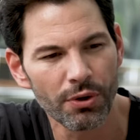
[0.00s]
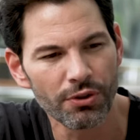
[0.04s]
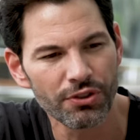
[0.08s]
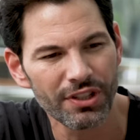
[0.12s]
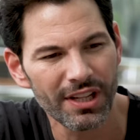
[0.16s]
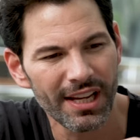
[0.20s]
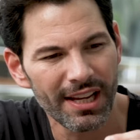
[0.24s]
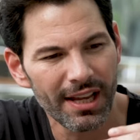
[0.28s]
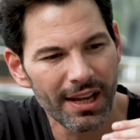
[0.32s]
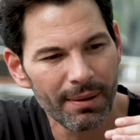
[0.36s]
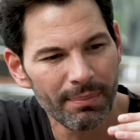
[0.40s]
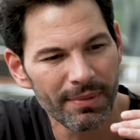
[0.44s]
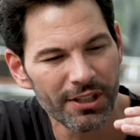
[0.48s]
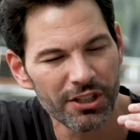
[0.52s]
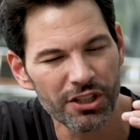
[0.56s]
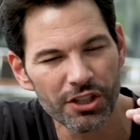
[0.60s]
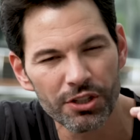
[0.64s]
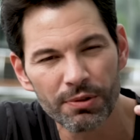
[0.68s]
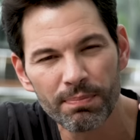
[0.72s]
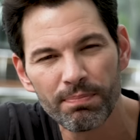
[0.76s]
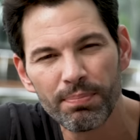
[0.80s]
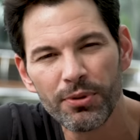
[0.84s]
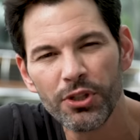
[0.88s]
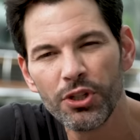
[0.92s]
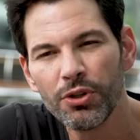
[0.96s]
those
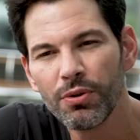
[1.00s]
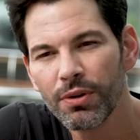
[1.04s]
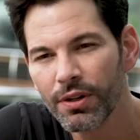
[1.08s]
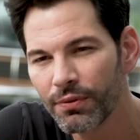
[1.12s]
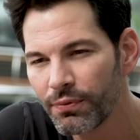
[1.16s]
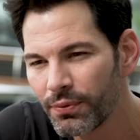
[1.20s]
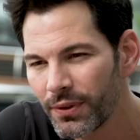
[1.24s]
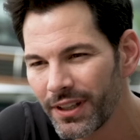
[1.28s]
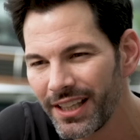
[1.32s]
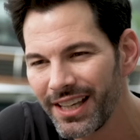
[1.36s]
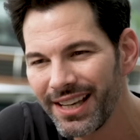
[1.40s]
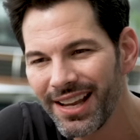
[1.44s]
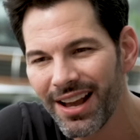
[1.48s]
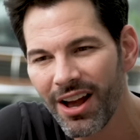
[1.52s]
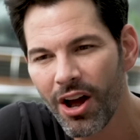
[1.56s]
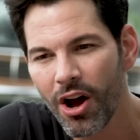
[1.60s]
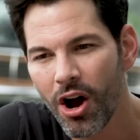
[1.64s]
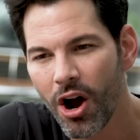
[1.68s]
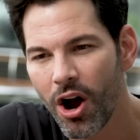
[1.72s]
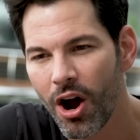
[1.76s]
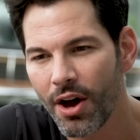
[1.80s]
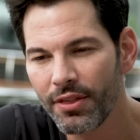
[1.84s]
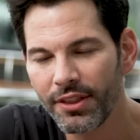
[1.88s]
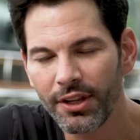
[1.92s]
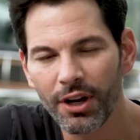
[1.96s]
images beautifully.
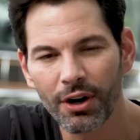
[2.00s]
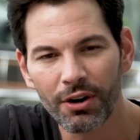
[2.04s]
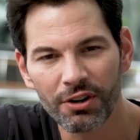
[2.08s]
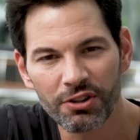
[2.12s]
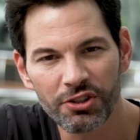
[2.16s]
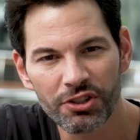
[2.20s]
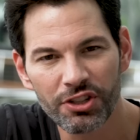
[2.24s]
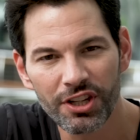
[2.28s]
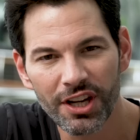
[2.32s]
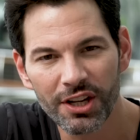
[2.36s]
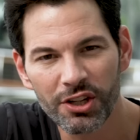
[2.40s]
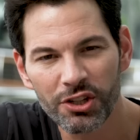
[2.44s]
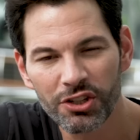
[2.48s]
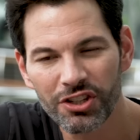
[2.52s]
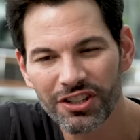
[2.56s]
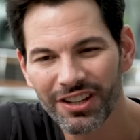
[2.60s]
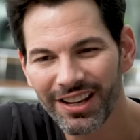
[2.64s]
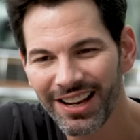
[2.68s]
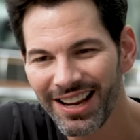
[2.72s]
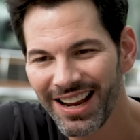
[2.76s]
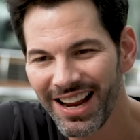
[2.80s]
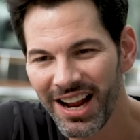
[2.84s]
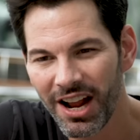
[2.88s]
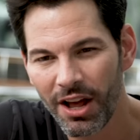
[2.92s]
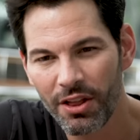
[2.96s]
On the R6,
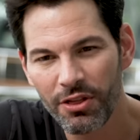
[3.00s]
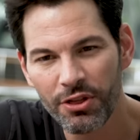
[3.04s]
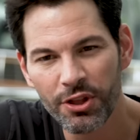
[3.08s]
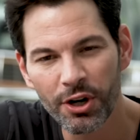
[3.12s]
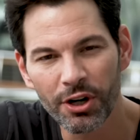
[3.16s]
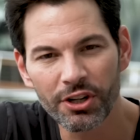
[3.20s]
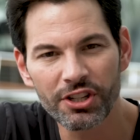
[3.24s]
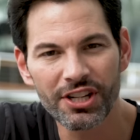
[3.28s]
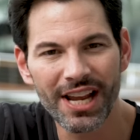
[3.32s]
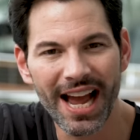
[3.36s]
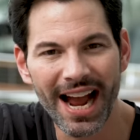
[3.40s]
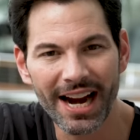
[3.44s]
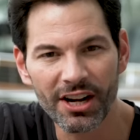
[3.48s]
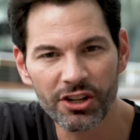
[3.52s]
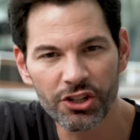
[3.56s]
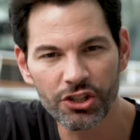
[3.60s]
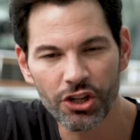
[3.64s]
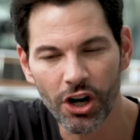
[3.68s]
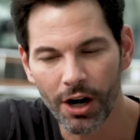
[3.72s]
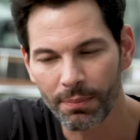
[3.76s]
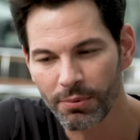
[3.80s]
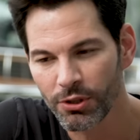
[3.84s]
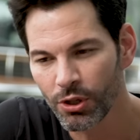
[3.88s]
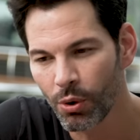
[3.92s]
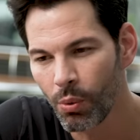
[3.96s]
they're tack
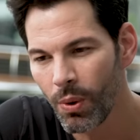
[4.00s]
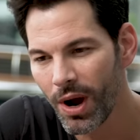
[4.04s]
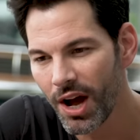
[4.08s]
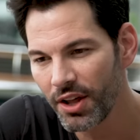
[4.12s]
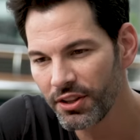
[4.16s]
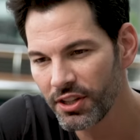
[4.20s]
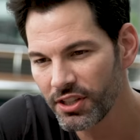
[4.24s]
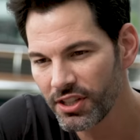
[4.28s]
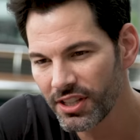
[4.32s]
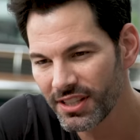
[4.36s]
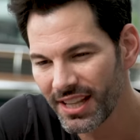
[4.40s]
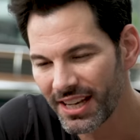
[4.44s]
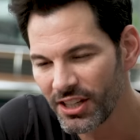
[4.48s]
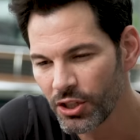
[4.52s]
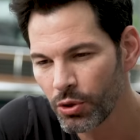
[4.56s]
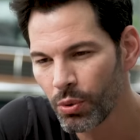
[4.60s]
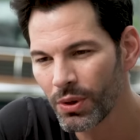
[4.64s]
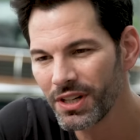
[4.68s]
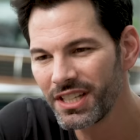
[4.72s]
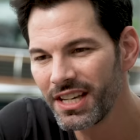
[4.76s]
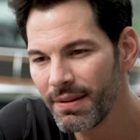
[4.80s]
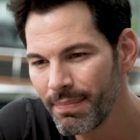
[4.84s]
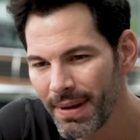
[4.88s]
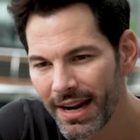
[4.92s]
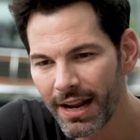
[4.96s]
sharp. So while this is a
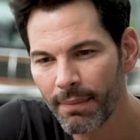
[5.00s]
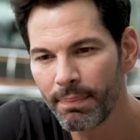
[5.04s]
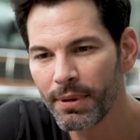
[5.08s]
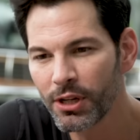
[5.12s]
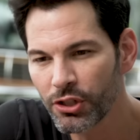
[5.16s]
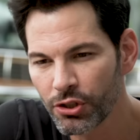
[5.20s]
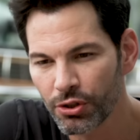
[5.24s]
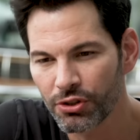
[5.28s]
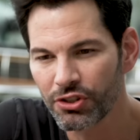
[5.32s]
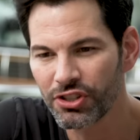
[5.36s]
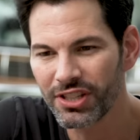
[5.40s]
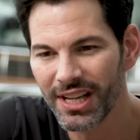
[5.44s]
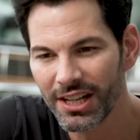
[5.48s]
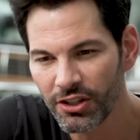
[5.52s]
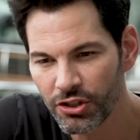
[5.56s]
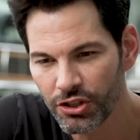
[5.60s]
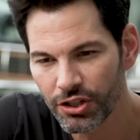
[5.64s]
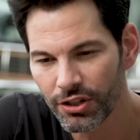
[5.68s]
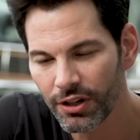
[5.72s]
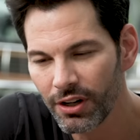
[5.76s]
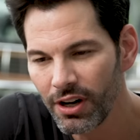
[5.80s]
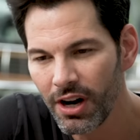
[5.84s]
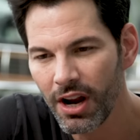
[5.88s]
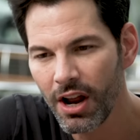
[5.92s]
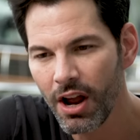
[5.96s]
20 megapixel
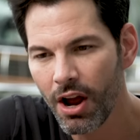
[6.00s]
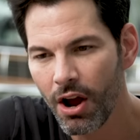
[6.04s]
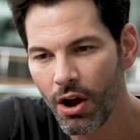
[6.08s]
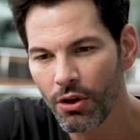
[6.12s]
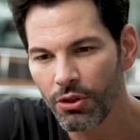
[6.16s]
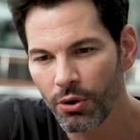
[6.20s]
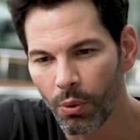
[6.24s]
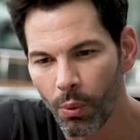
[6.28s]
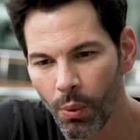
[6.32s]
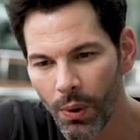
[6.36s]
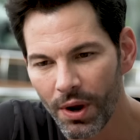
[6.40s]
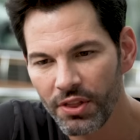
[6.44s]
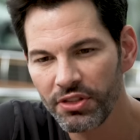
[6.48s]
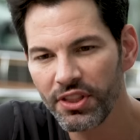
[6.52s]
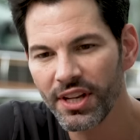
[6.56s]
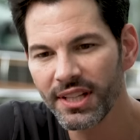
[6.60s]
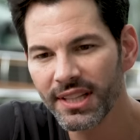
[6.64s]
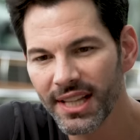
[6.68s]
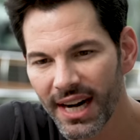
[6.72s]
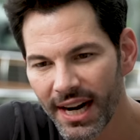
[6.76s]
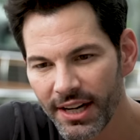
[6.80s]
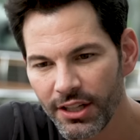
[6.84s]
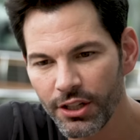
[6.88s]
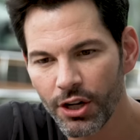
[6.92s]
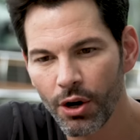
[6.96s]
sensor, the one
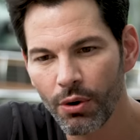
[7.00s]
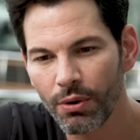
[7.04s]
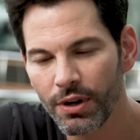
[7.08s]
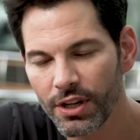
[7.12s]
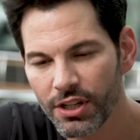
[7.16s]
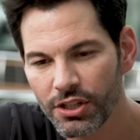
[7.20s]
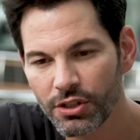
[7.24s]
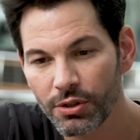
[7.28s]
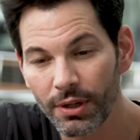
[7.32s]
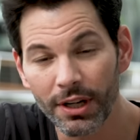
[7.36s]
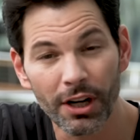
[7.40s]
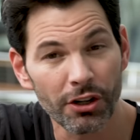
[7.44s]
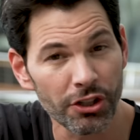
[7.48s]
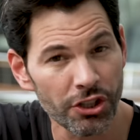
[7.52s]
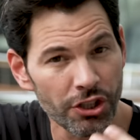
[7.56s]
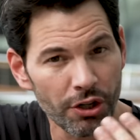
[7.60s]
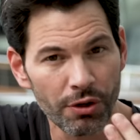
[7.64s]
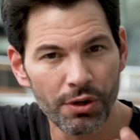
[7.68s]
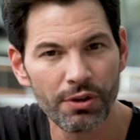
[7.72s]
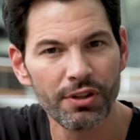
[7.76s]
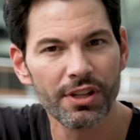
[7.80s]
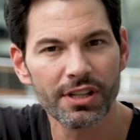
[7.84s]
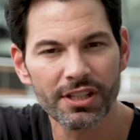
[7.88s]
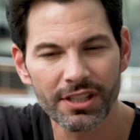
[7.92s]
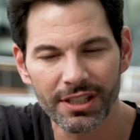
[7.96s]
thing that I noticed, and I'll
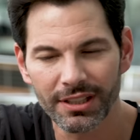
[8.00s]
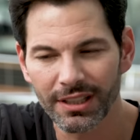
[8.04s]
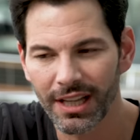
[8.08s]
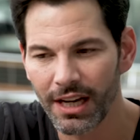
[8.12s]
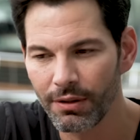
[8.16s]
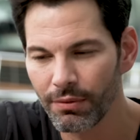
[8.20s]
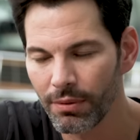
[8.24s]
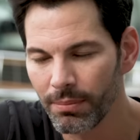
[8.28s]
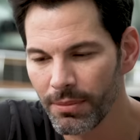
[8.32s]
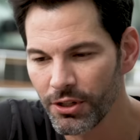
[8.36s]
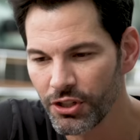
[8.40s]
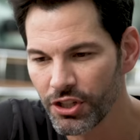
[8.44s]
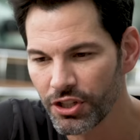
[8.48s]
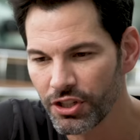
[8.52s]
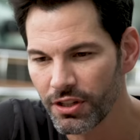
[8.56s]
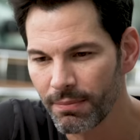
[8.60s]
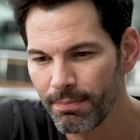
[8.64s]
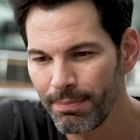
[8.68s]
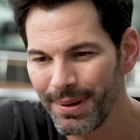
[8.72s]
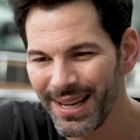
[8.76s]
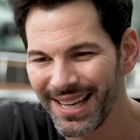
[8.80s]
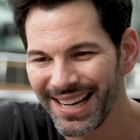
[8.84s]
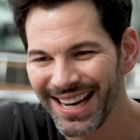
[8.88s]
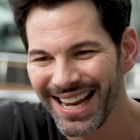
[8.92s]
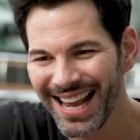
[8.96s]
show you this in Lightroom in just a
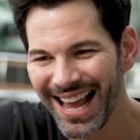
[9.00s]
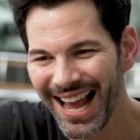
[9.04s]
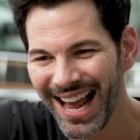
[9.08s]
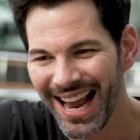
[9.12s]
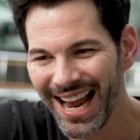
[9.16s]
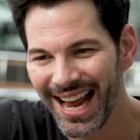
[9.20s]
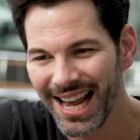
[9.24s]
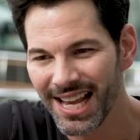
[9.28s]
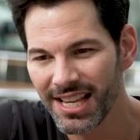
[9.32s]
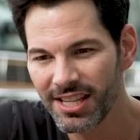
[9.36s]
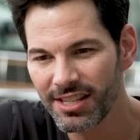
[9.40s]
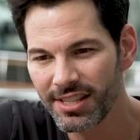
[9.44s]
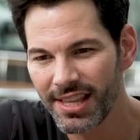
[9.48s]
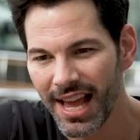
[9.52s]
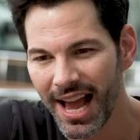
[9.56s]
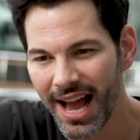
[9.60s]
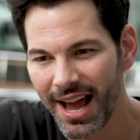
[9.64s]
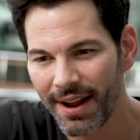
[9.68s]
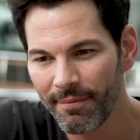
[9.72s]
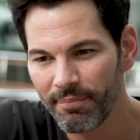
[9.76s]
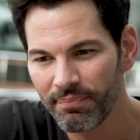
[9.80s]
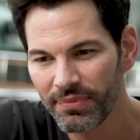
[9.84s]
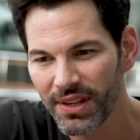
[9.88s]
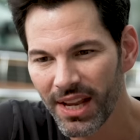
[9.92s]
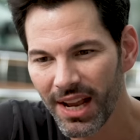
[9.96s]
bit, is
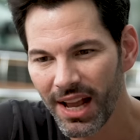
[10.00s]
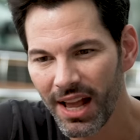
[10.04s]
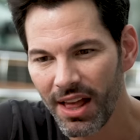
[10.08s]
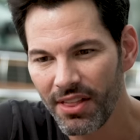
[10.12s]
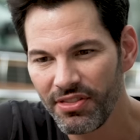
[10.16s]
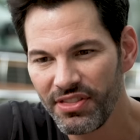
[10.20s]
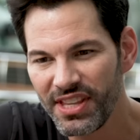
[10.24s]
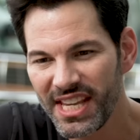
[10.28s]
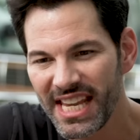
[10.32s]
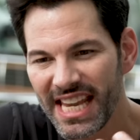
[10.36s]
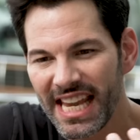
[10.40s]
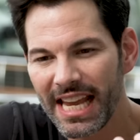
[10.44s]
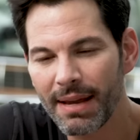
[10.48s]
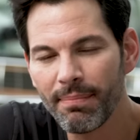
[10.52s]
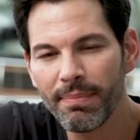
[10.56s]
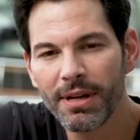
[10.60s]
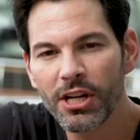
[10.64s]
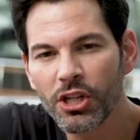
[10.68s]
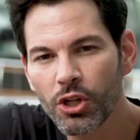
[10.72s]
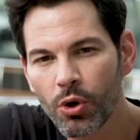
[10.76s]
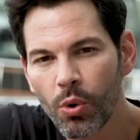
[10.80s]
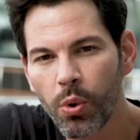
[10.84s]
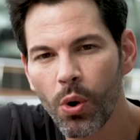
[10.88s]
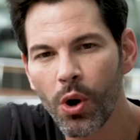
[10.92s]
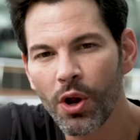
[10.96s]
that the
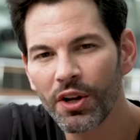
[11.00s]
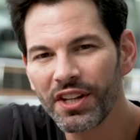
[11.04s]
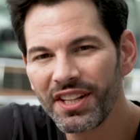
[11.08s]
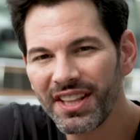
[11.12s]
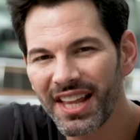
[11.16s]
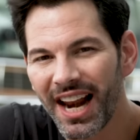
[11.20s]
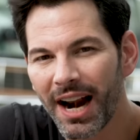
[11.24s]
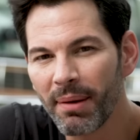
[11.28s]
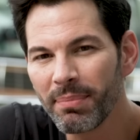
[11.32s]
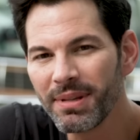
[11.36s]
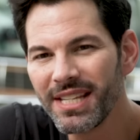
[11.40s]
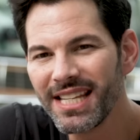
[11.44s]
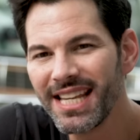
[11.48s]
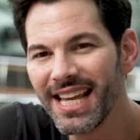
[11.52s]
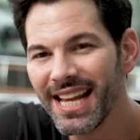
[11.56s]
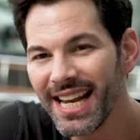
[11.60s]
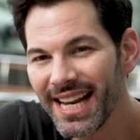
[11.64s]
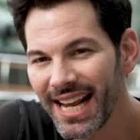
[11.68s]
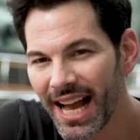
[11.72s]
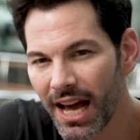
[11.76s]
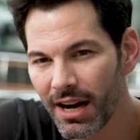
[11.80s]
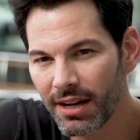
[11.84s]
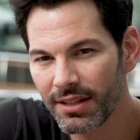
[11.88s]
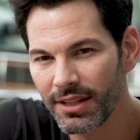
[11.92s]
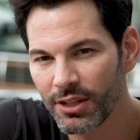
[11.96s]
image quality that I'm
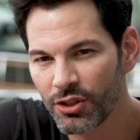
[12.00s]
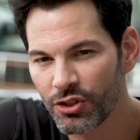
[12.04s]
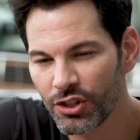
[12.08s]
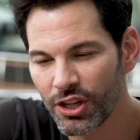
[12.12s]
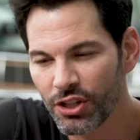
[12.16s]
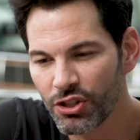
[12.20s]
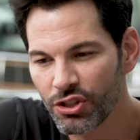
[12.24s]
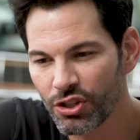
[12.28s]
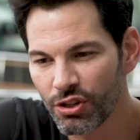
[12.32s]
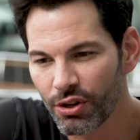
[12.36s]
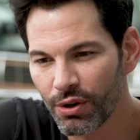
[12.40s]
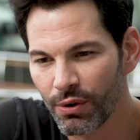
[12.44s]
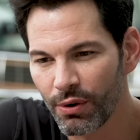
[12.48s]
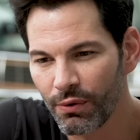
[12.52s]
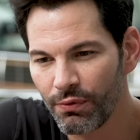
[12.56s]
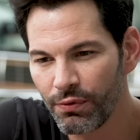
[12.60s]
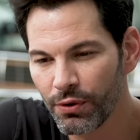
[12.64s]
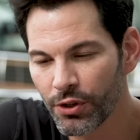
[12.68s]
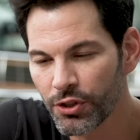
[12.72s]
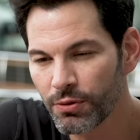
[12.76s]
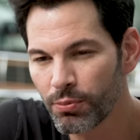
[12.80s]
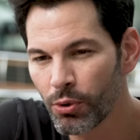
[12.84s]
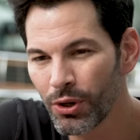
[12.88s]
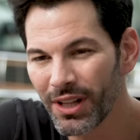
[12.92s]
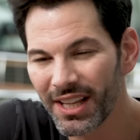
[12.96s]
getting out of this sensor
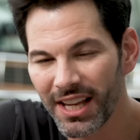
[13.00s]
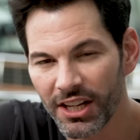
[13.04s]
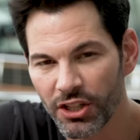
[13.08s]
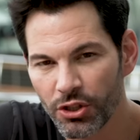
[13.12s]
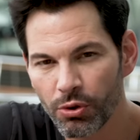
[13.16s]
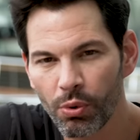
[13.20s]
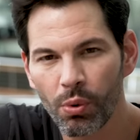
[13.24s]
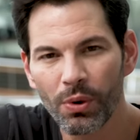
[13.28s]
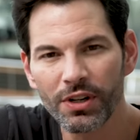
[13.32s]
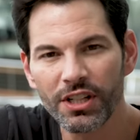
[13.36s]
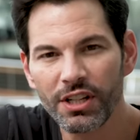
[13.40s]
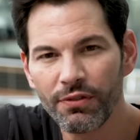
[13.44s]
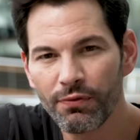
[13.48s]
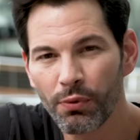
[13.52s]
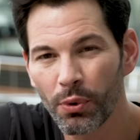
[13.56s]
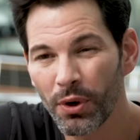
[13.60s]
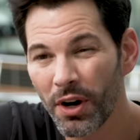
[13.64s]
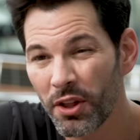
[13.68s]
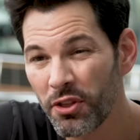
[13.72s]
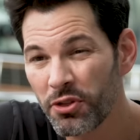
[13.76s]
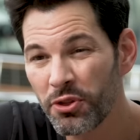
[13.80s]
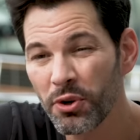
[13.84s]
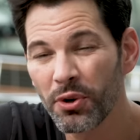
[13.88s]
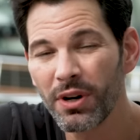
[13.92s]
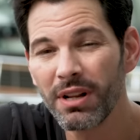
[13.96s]
feels more like a
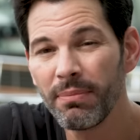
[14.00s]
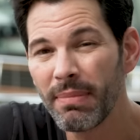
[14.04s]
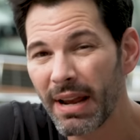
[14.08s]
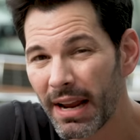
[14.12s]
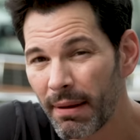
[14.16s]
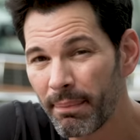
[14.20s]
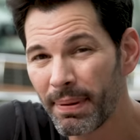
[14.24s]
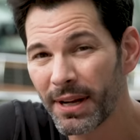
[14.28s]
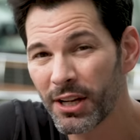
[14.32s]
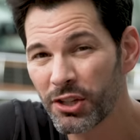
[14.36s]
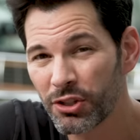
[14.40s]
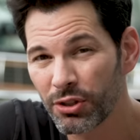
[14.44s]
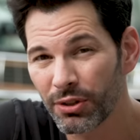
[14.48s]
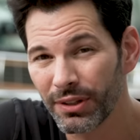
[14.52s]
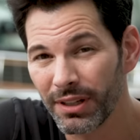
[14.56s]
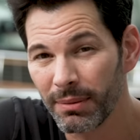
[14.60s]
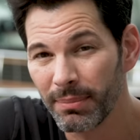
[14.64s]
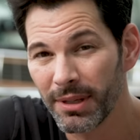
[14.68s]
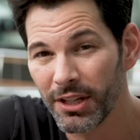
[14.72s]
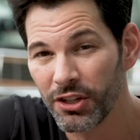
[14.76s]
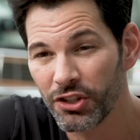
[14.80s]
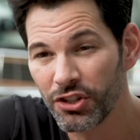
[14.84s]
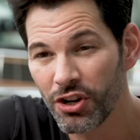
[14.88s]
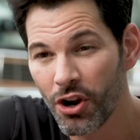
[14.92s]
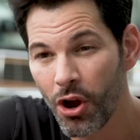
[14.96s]
24 to 30 megapixel
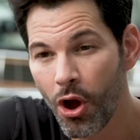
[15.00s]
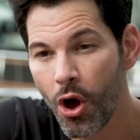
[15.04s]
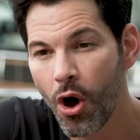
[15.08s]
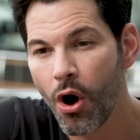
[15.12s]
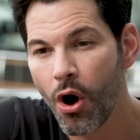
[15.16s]
image